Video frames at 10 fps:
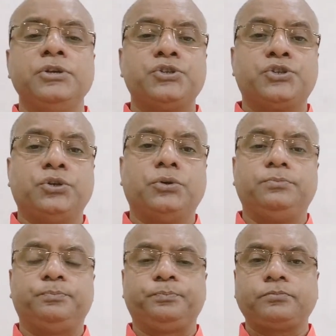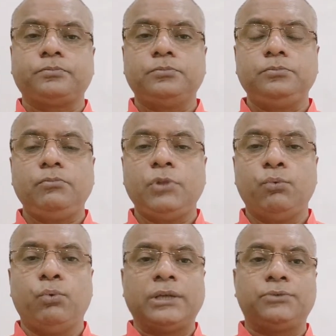So
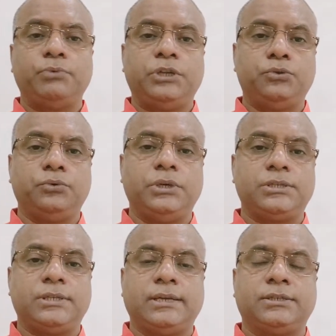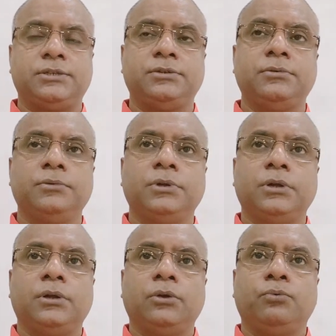what we do is that
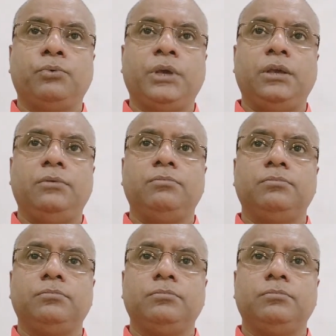we